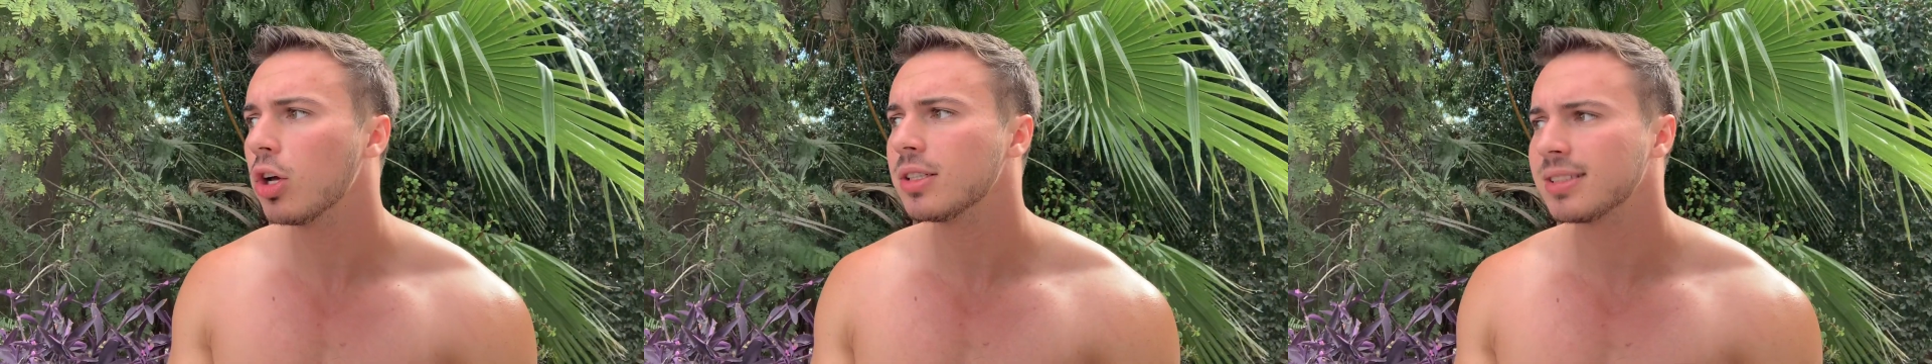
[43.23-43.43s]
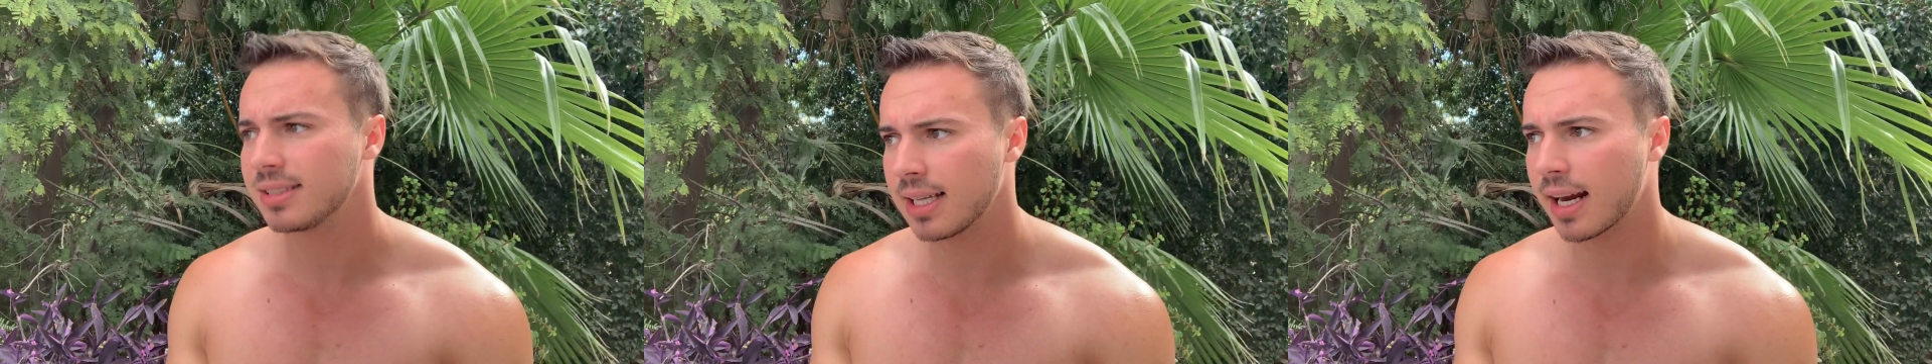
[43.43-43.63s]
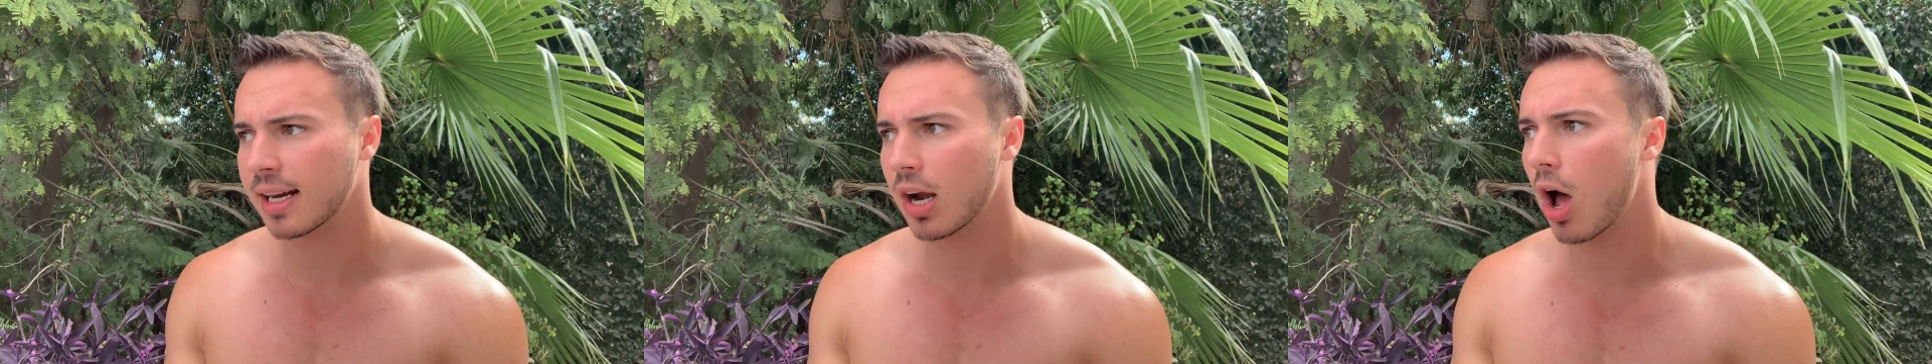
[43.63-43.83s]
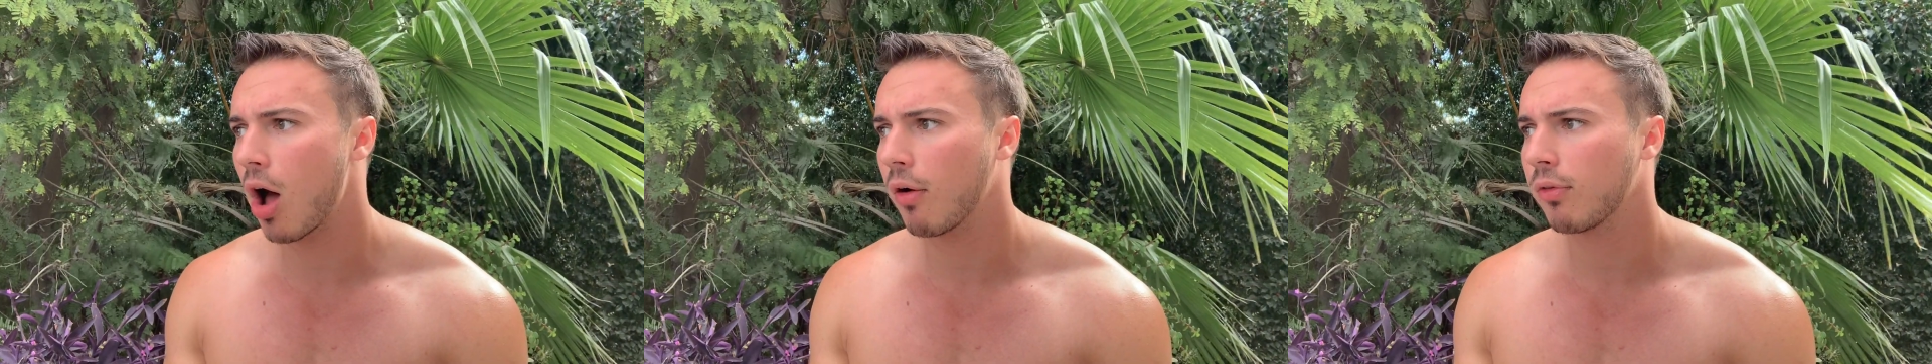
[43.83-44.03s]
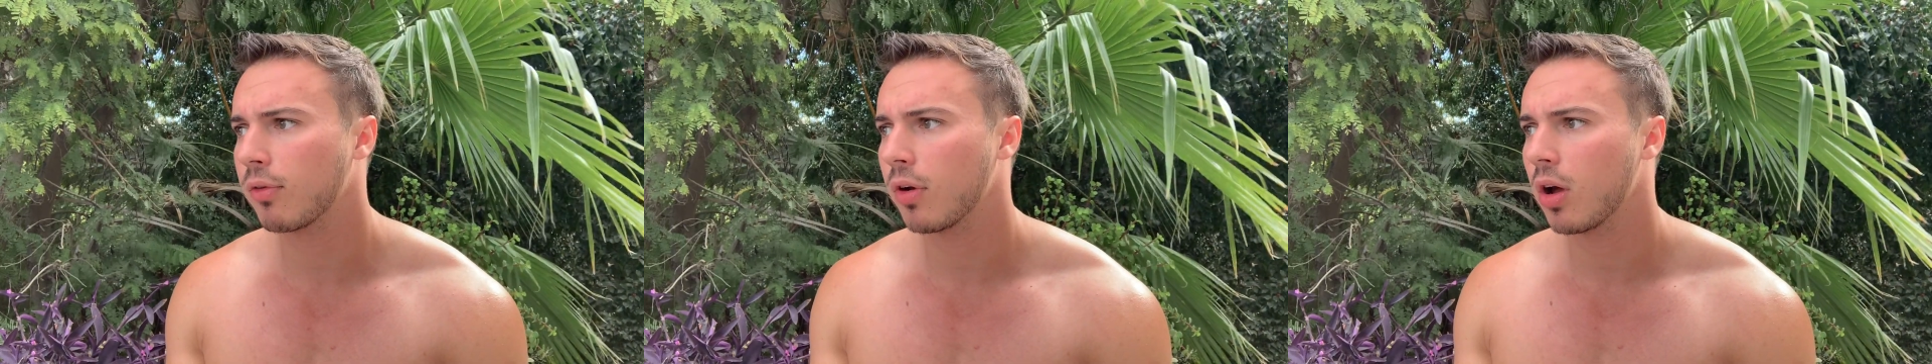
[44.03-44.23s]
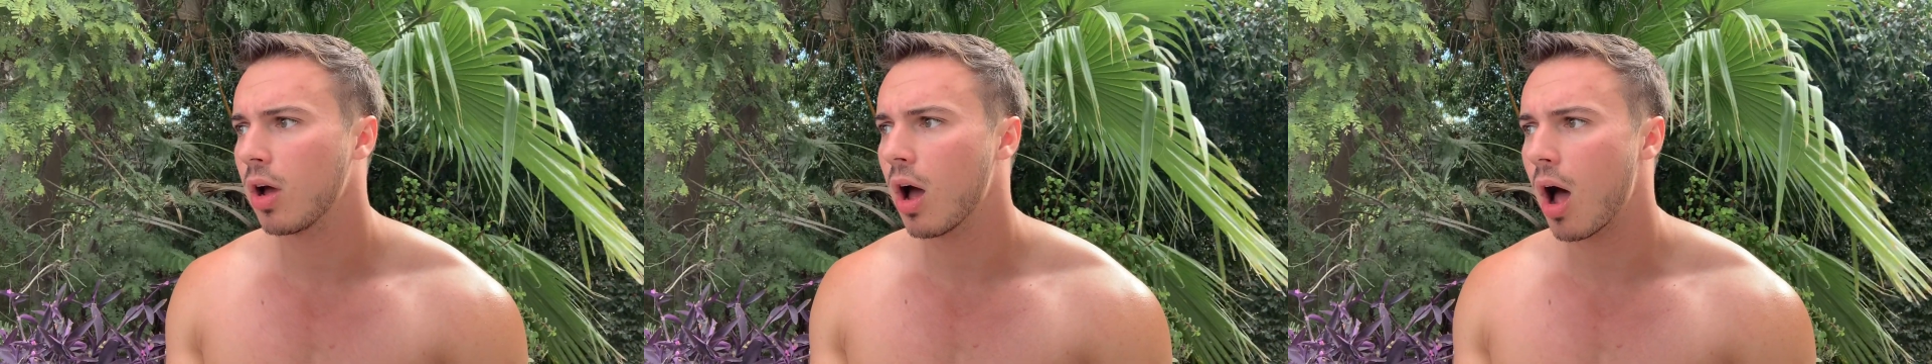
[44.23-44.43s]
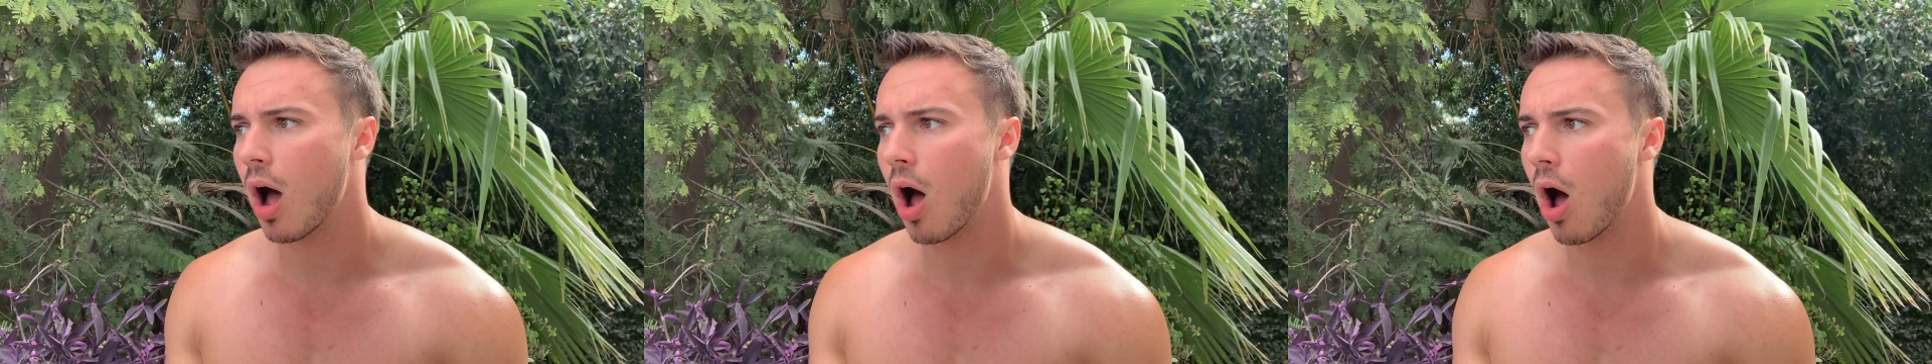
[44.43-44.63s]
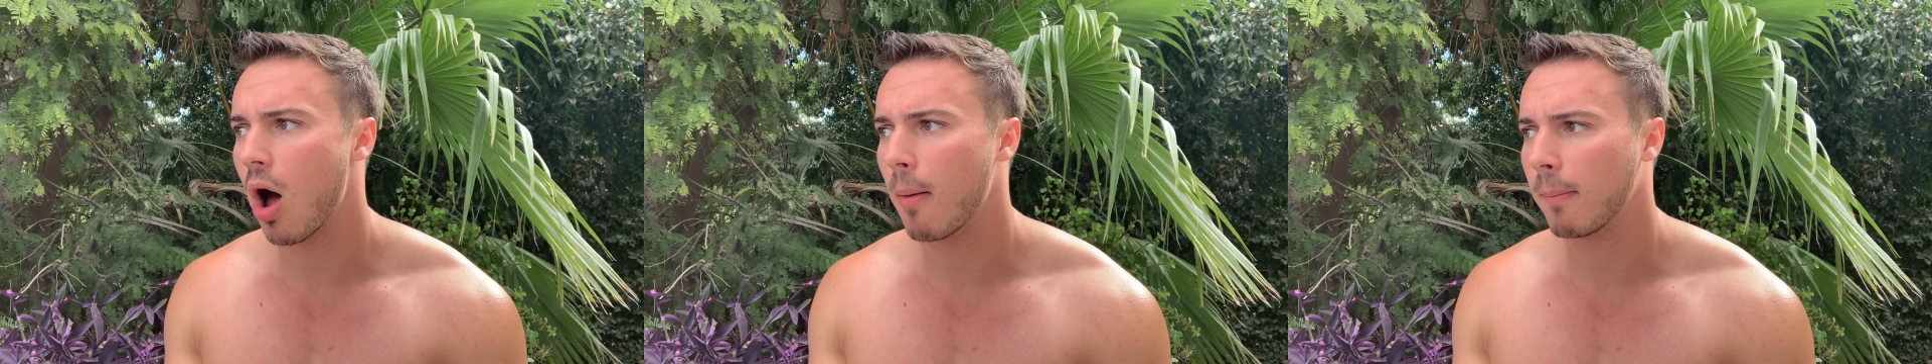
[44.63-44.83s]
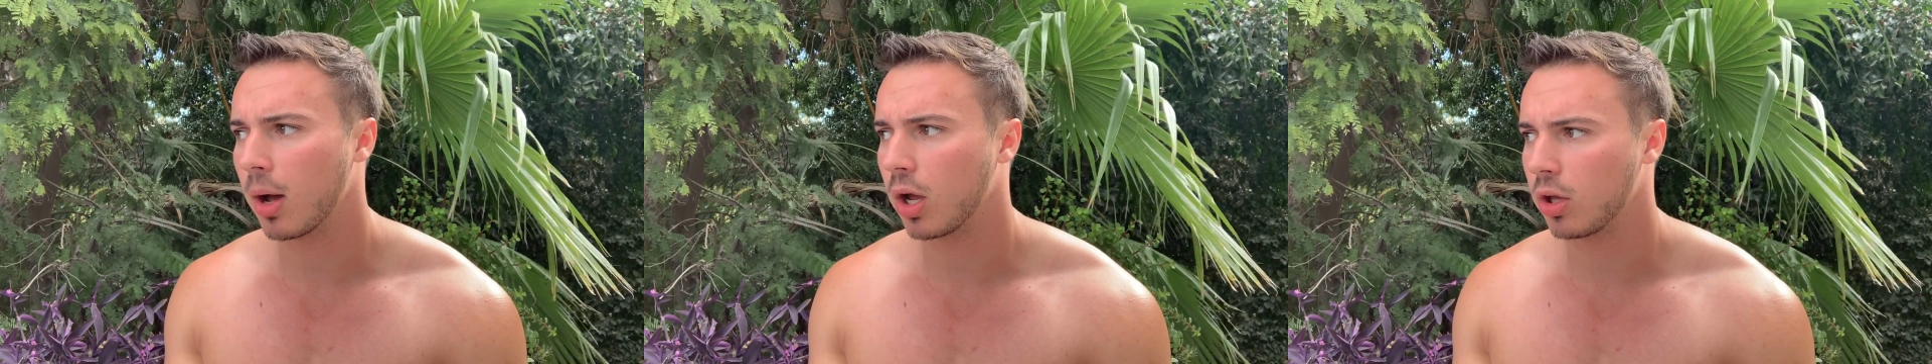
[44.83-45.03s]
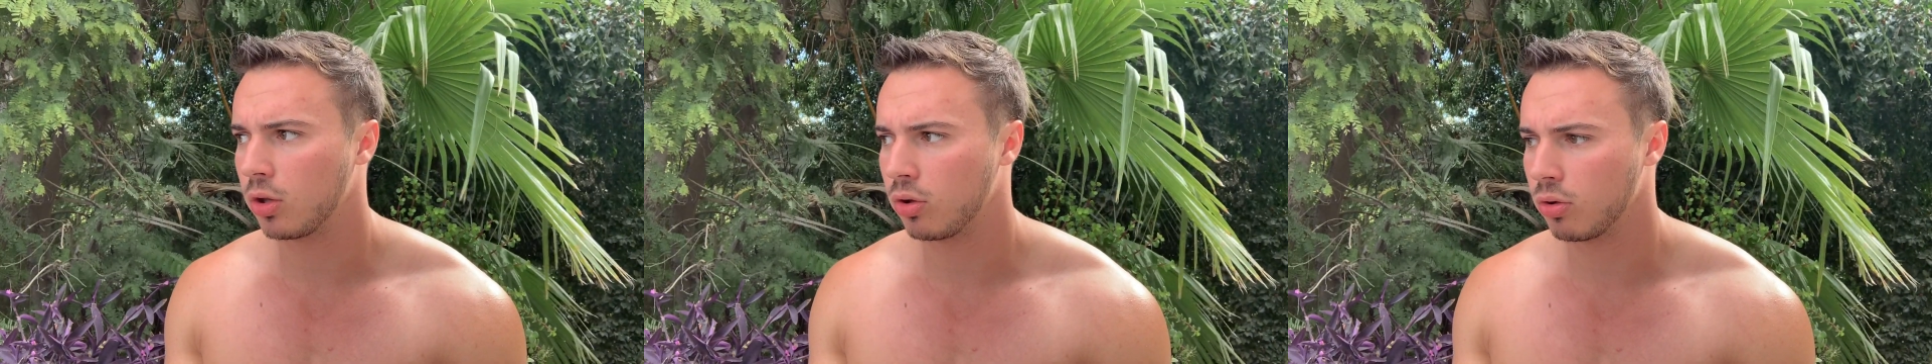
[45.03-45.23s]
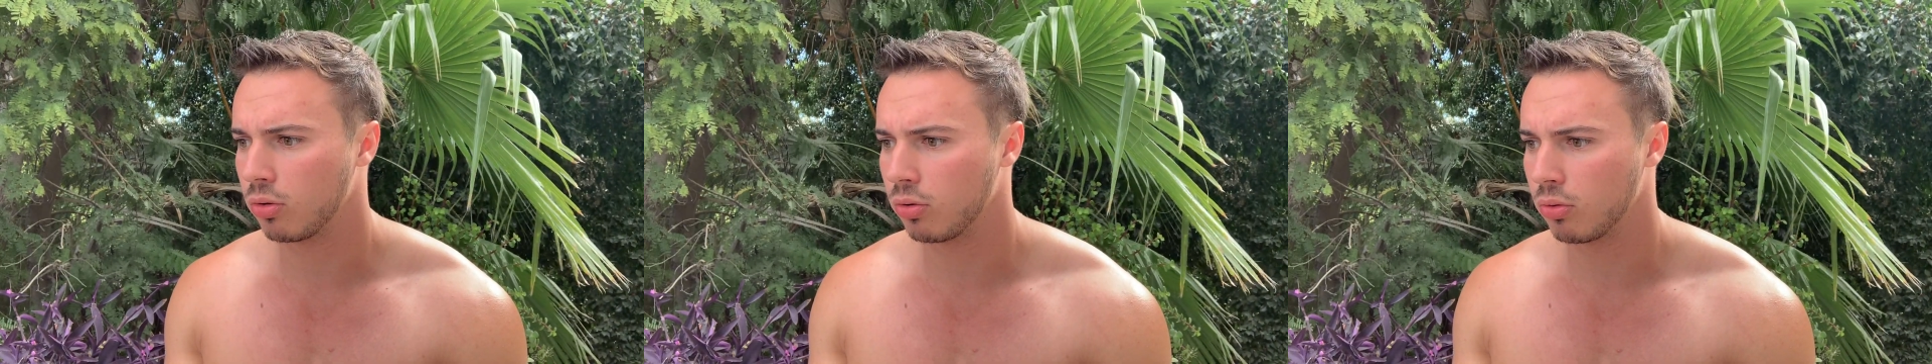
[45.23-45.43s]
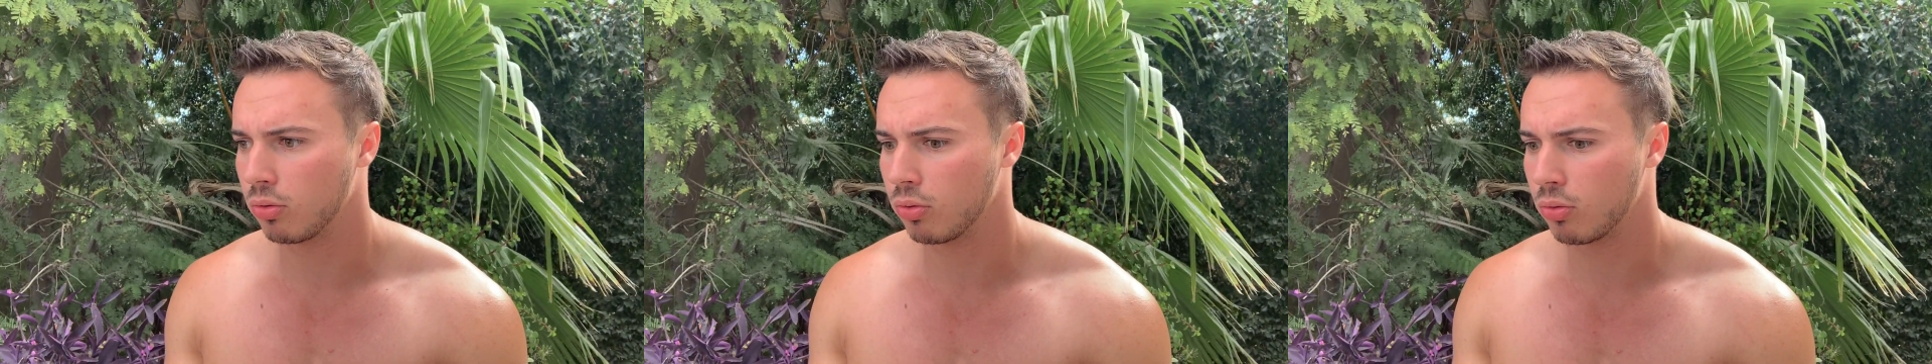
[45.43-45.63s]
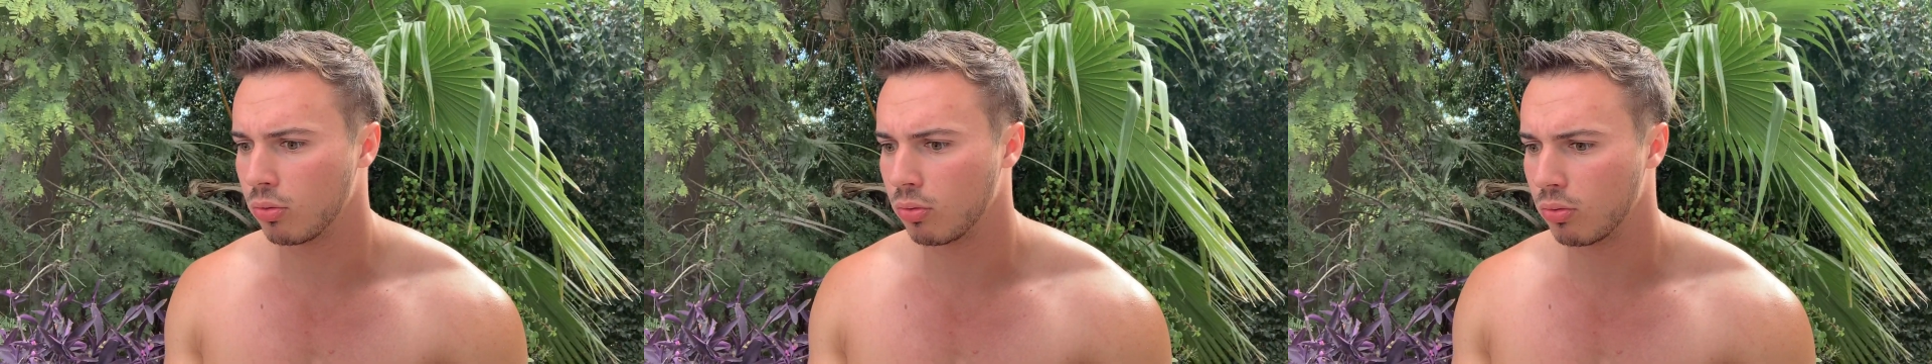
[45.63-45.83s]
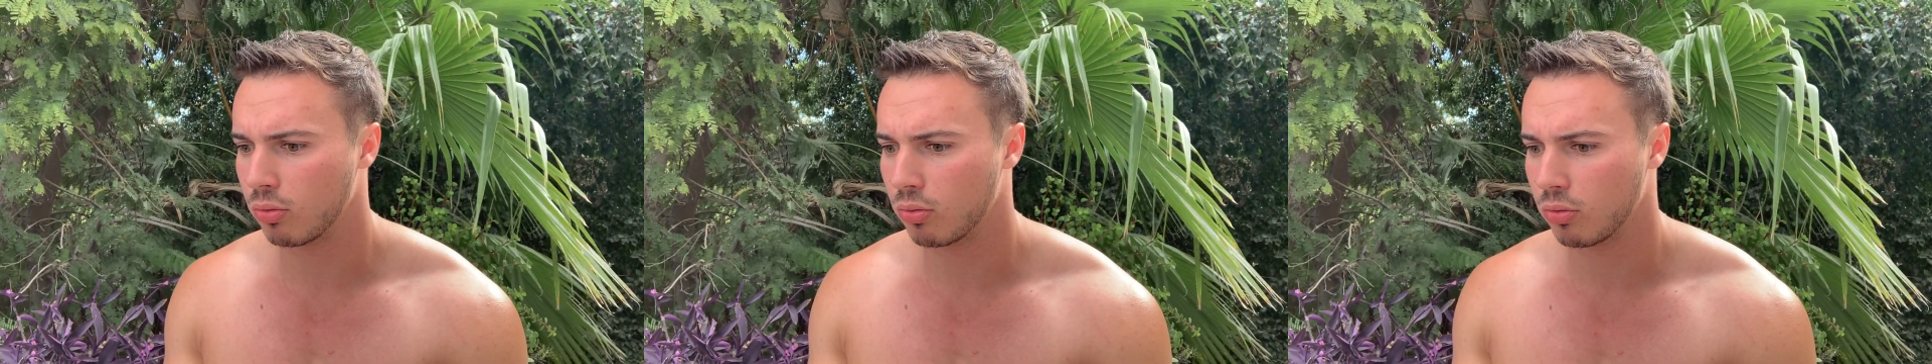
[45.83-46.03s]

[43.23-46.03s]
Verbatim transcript: Second off, you